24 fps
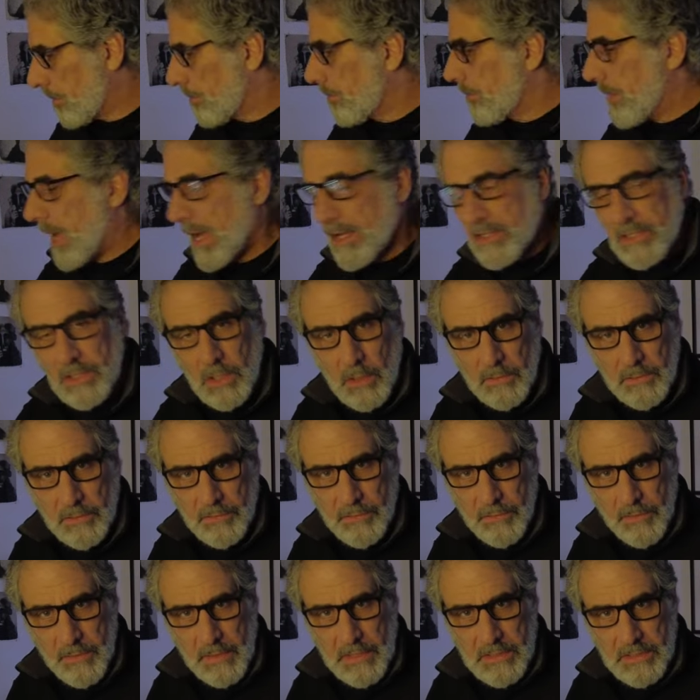passed over
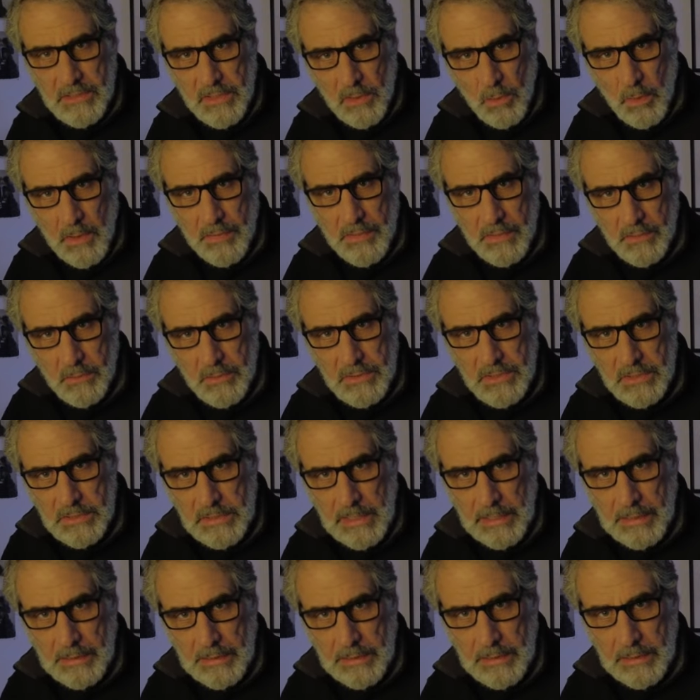for this, the one that was
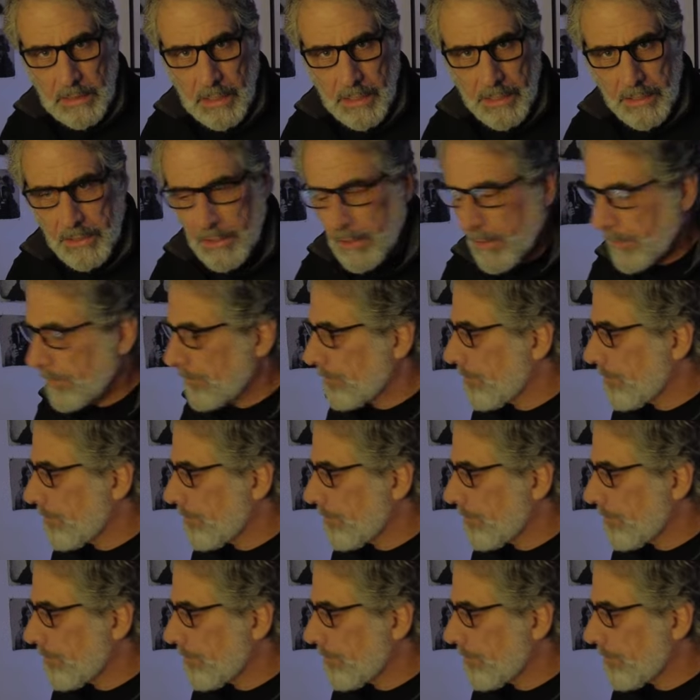slightly lighter.